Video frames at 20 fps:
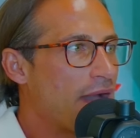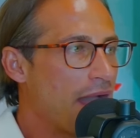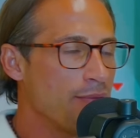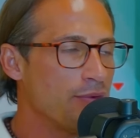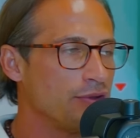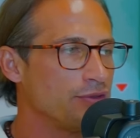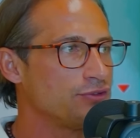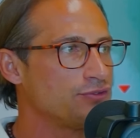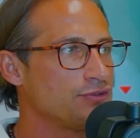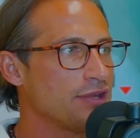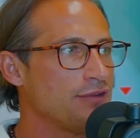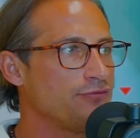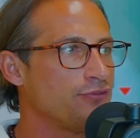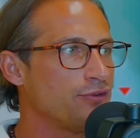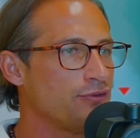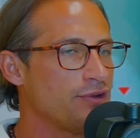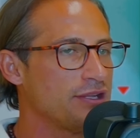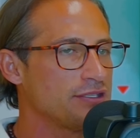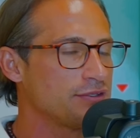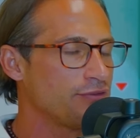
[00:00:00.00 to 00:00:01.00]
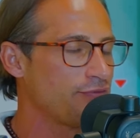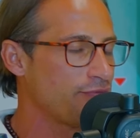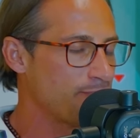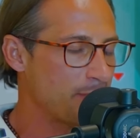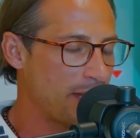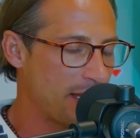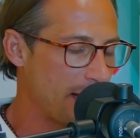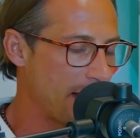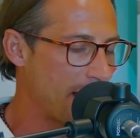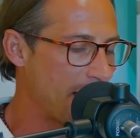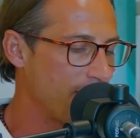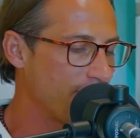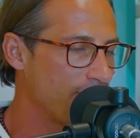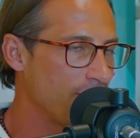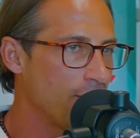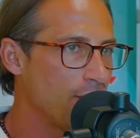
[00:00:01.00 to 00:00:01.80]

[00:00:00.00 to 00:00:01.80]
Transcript: I yes. want to trade for the rest of my life.